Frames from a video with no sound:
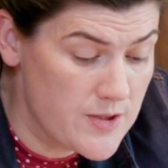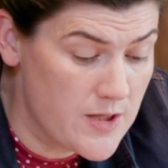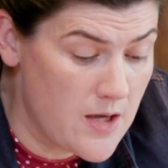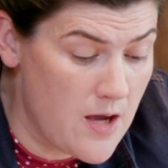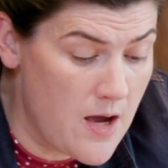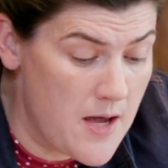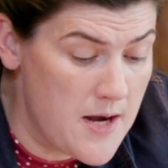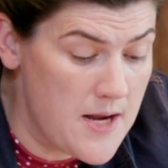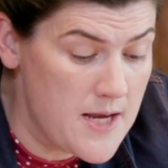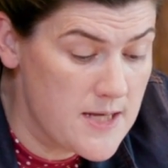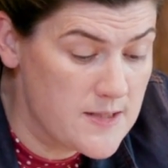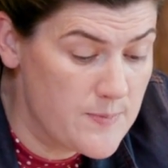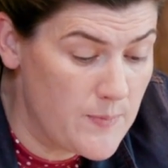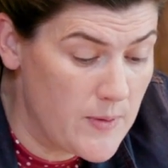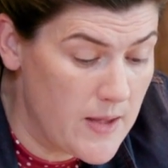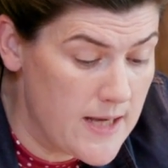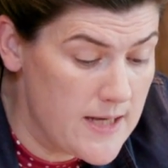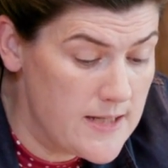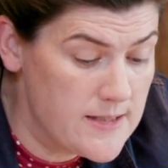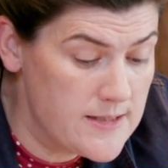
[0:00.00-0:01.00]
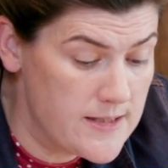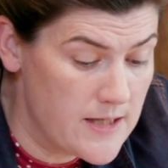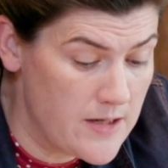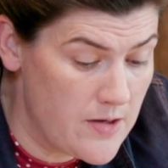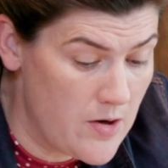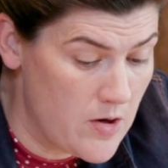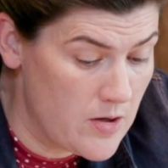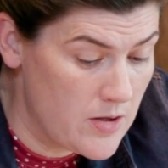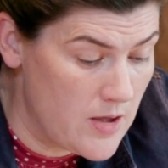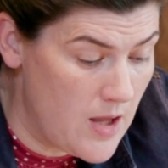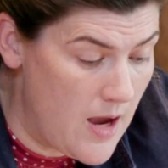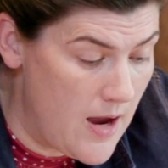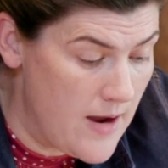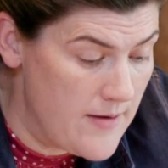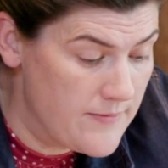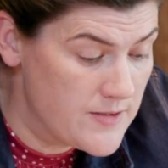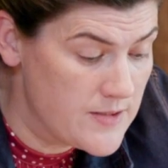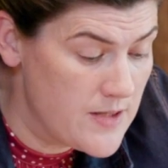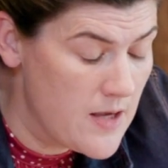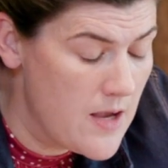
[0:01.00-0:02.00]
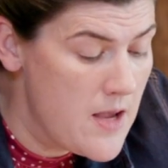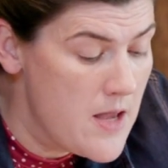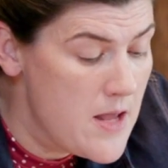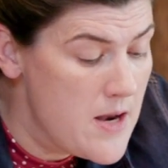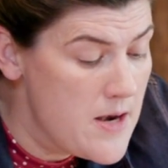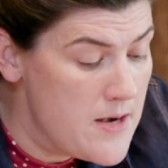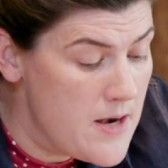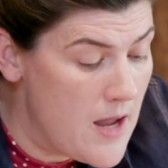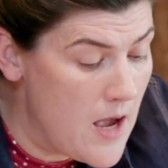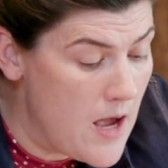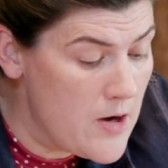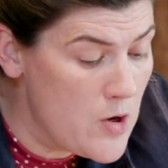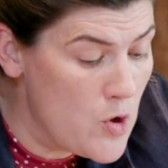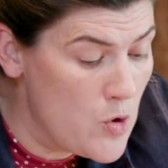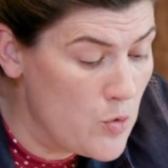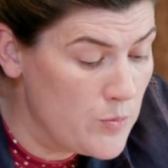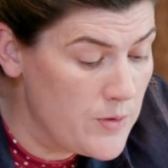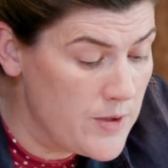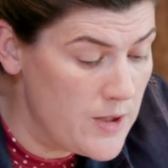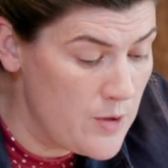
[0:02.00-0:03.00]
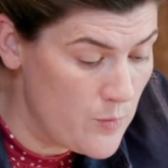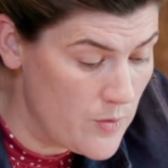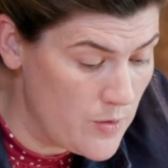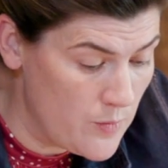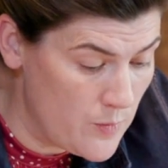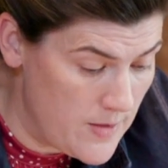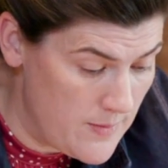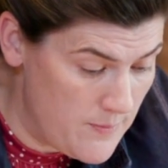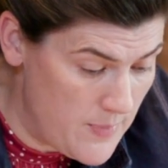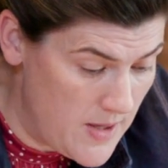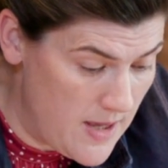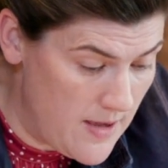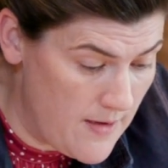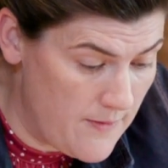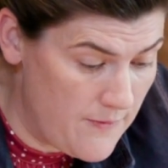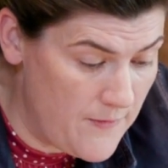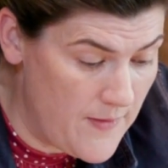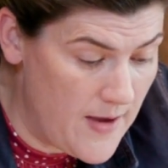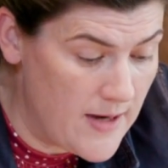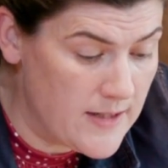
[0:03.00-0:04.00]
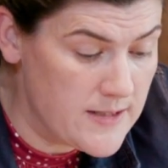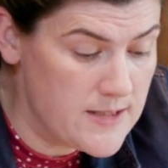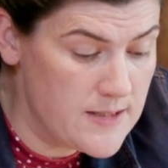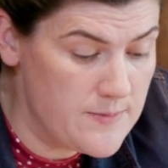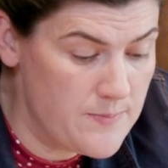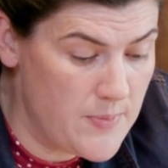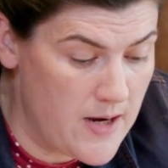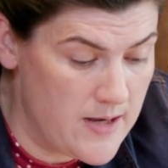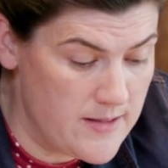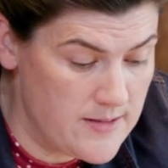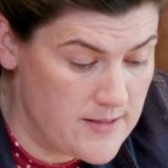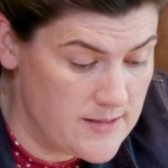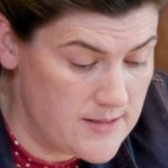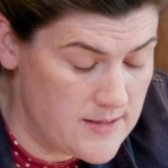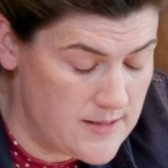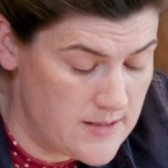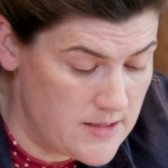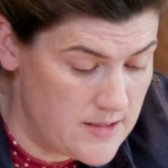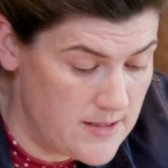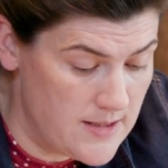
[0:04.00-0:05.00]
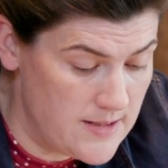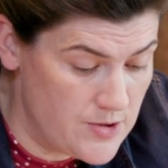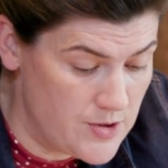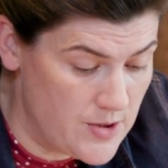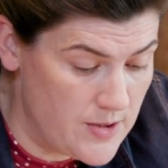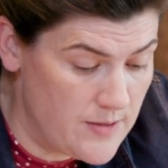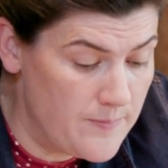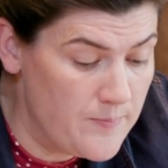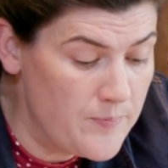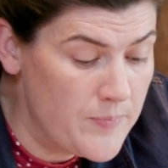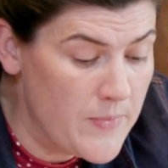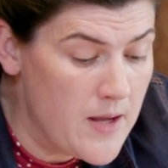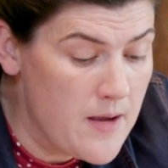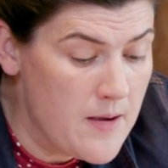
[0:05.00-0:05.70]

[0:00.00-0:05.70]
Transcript: God has placed in our lives, not only will we be affected by this decision,